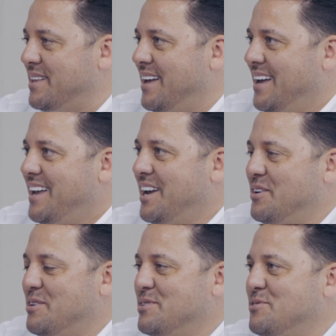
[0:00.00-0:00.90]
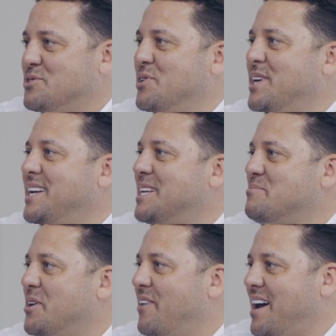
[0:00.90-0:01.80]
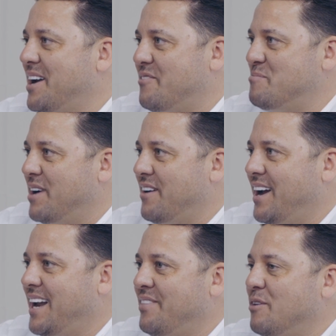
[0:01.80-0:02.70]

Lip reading: and it was really neat to be around everybody, right?